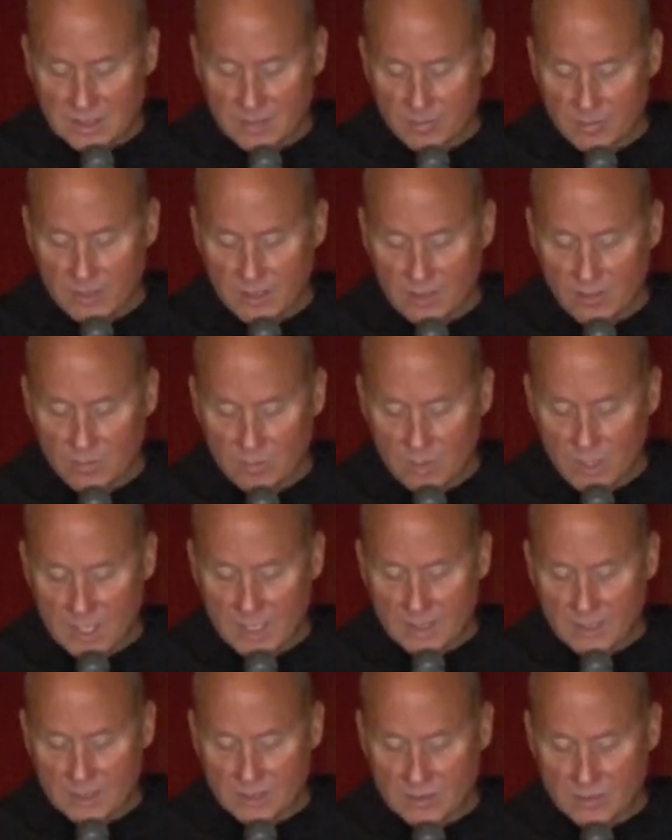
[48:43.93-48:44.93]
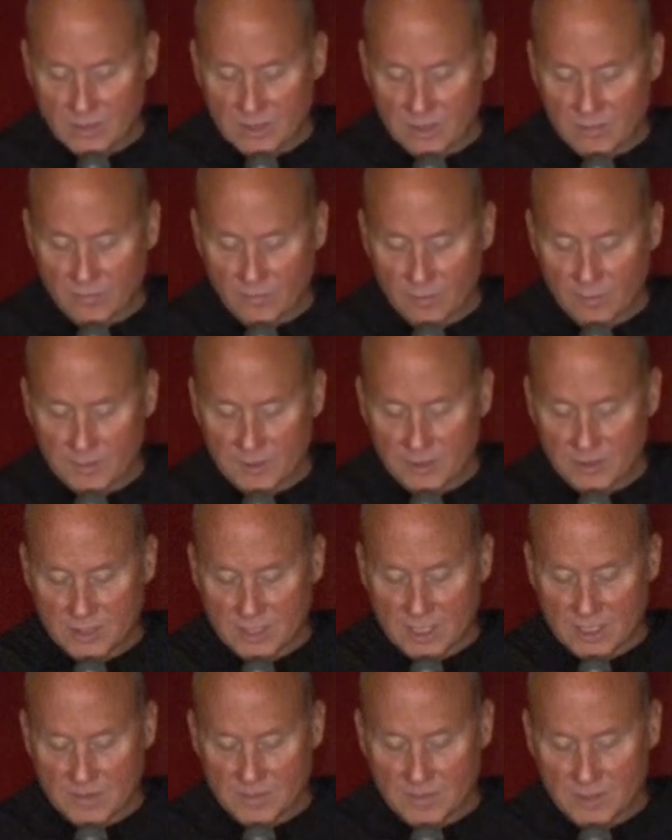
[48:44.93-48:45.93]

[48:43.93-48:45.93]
the bread and wine that's transformed and changed,